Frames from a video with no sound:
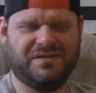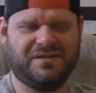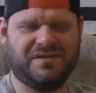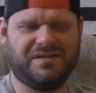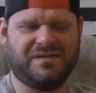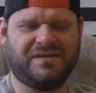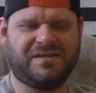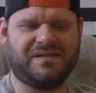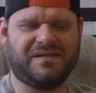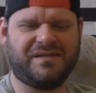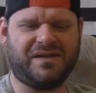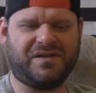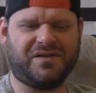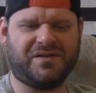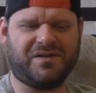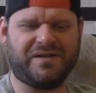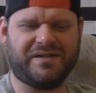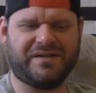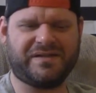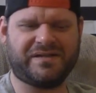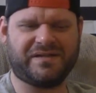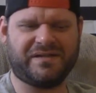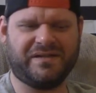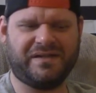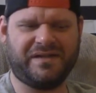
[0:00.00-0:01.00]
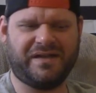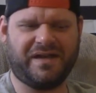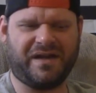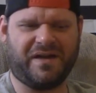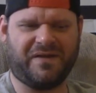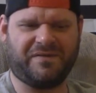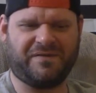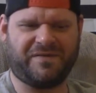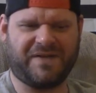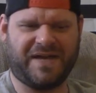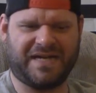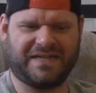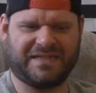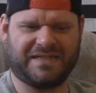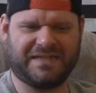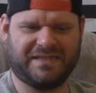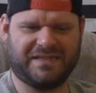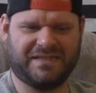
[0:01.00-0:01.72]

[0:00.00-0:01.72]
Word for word: seriously affect